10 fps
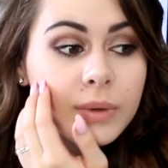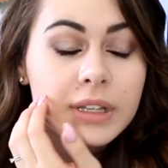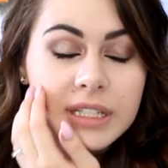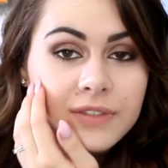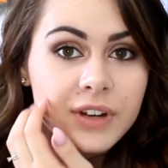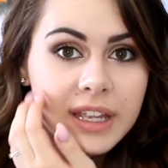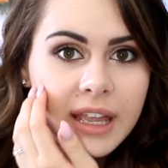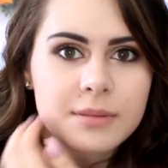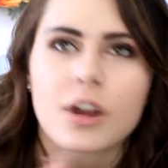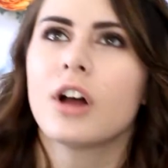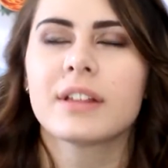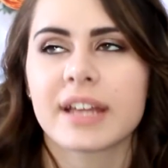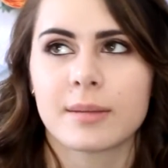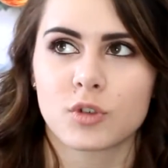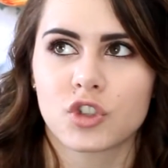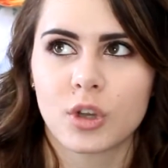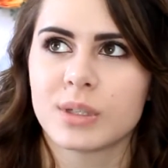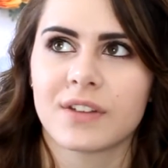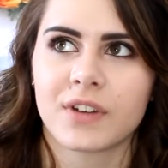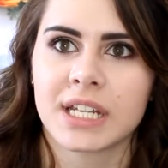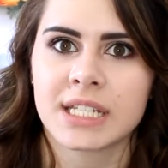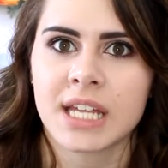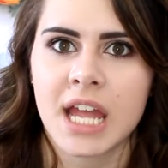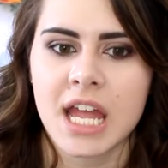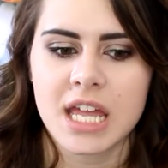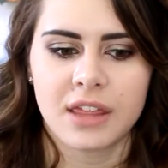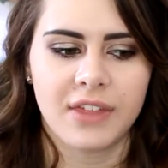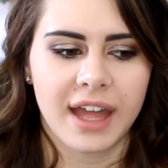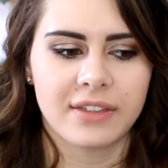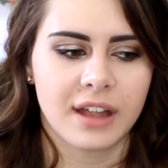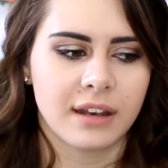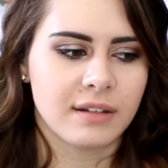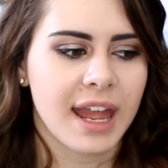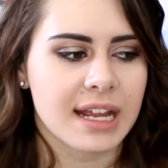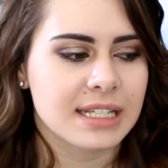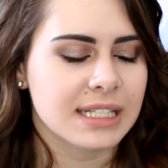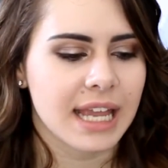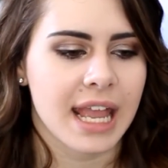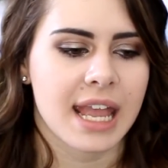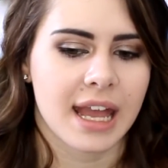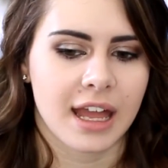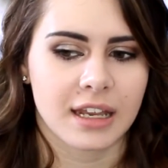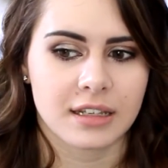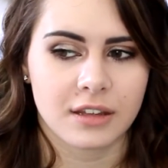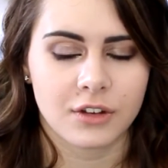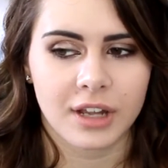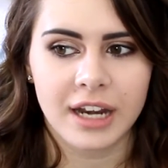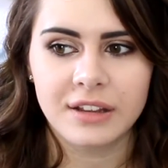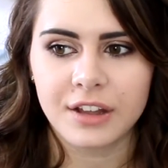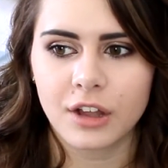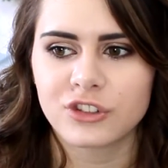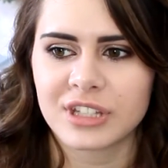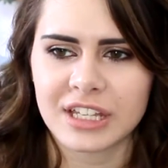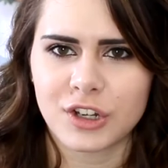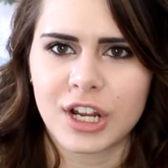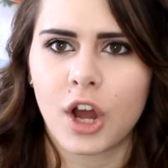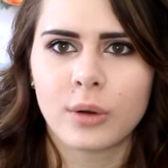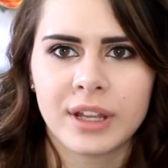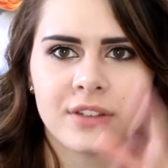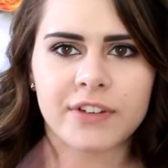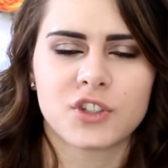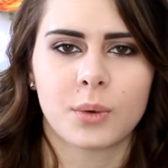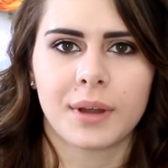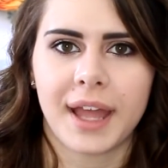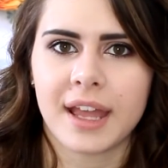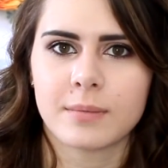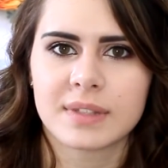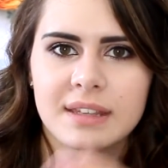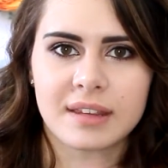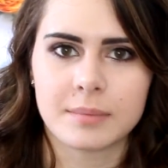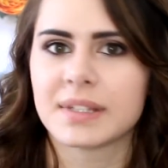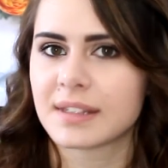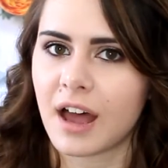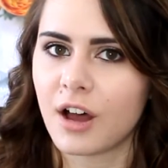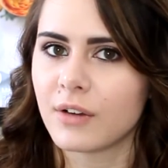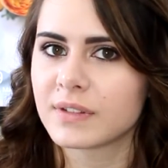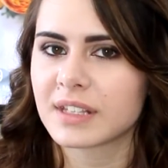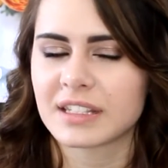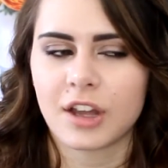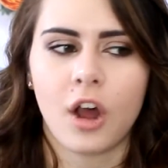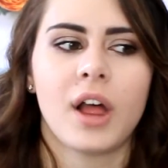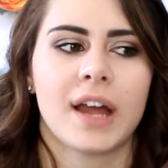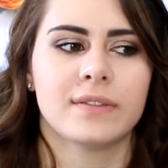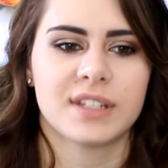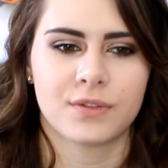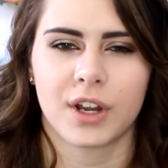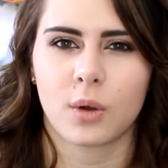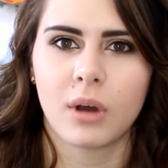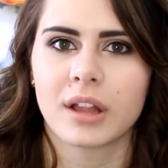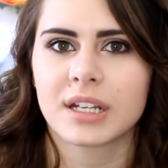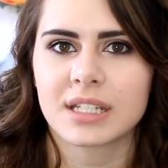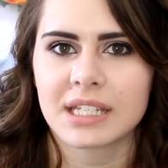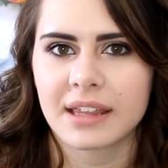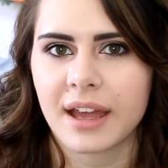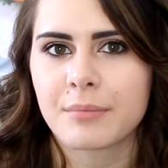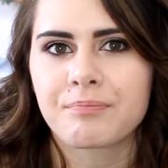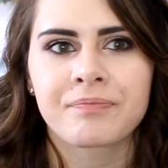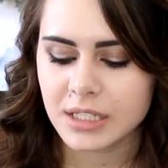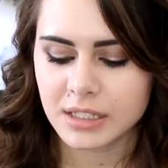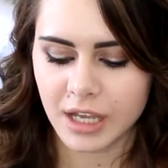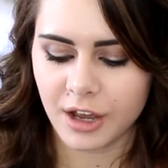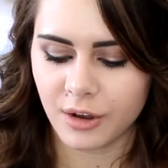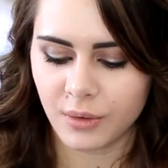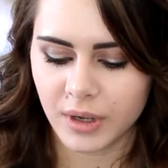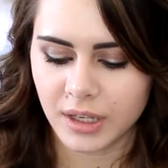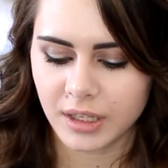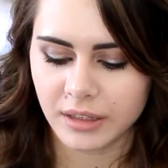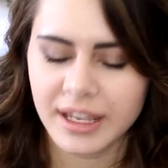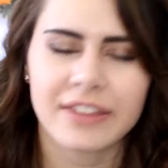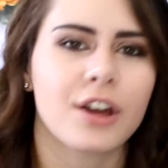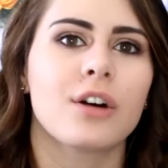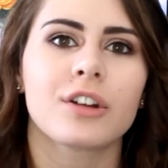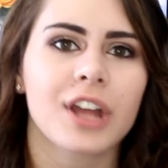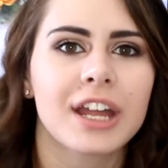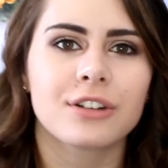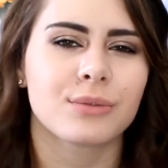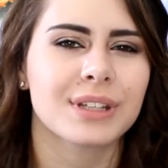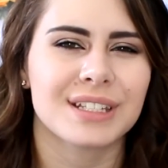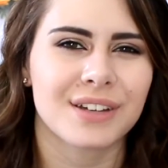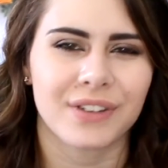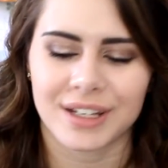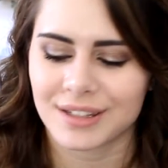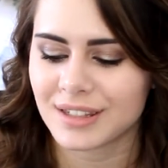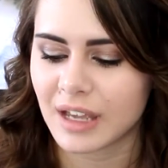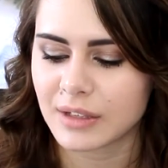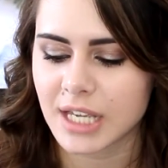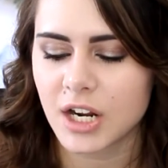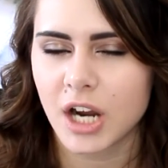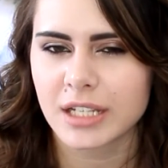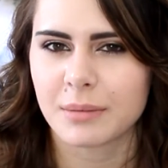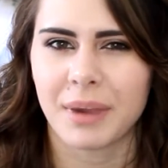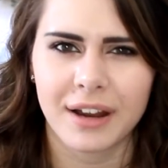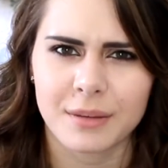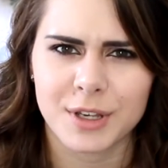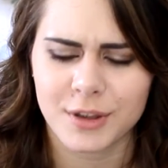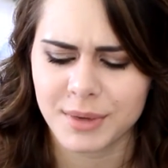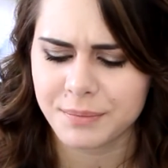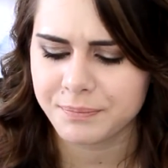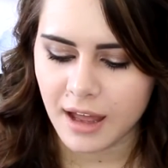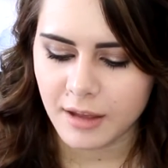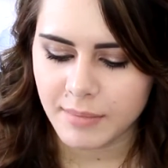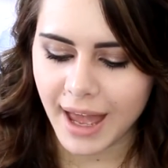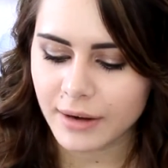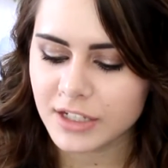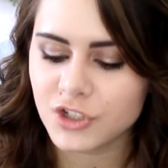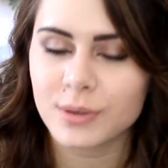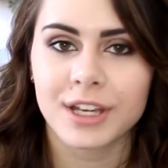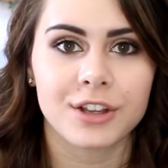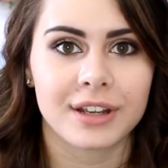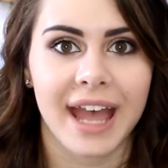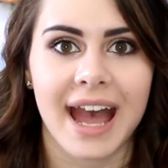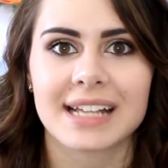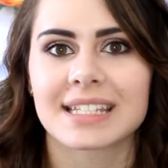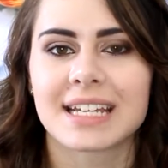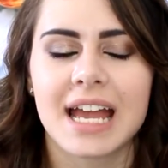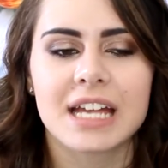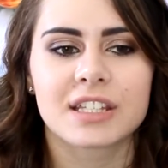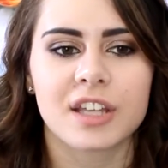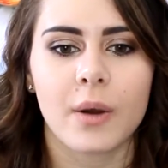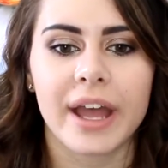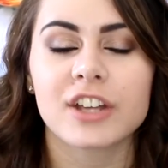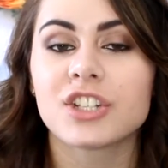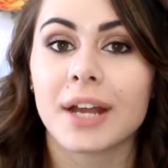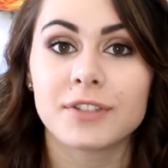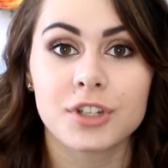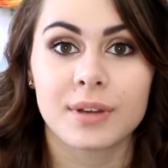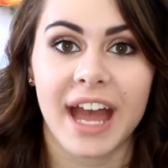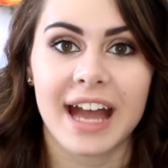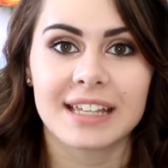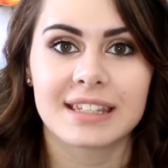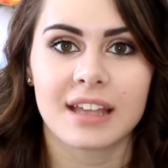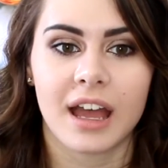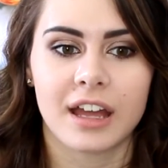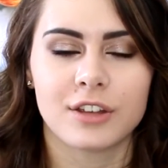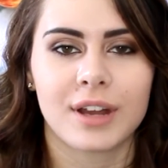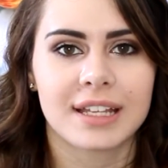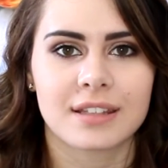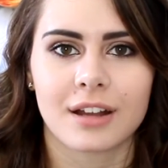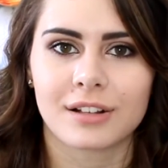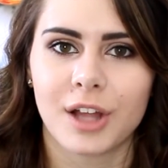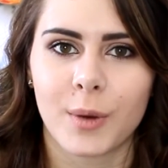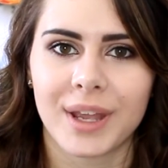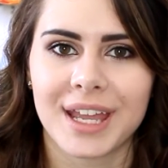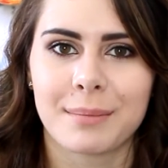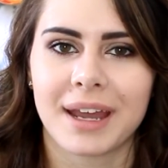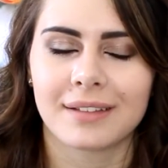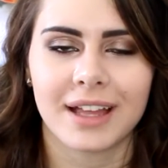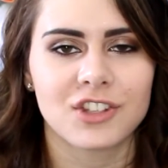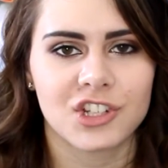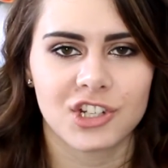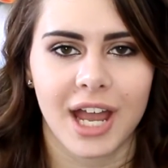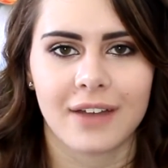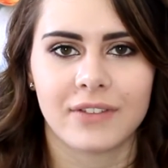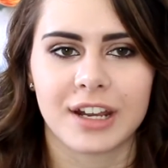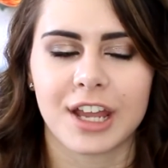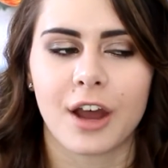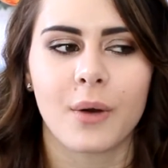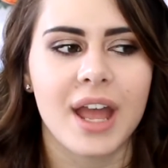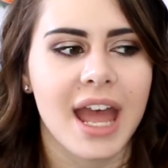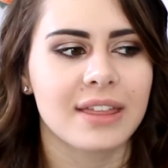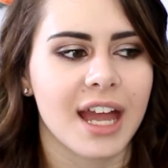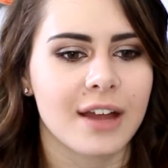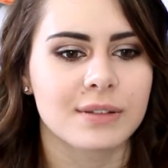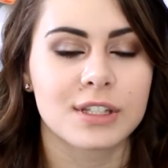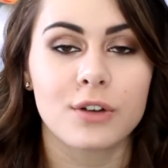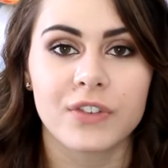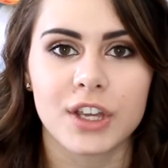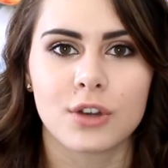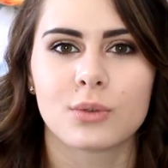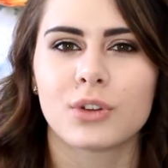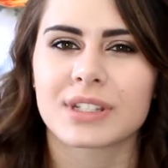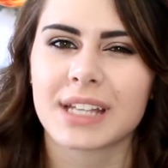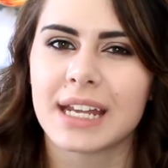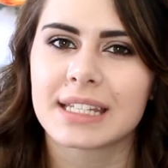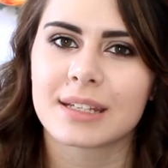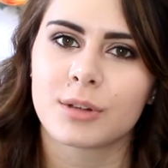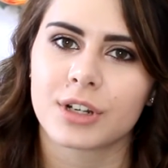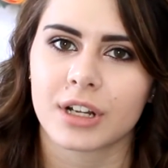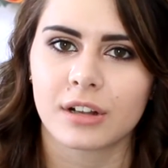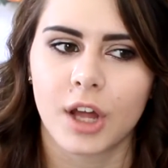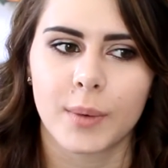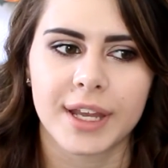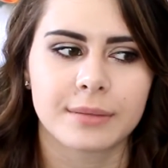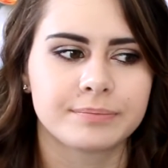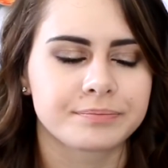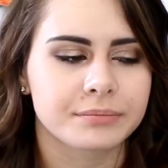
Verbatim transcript: really different games. All the games are so different than the next and they're kind of like all just like their own individual games themselves because they all have different qualities to them. So yeah, they all are kind of really different, so it's kind of hard to compare them, you know what I mean? How did you get your cat? So I actually have two cats. You guys saw Chloe in my Let's Chat video, and then I have Sophie, who looks kind of similar to Chloe,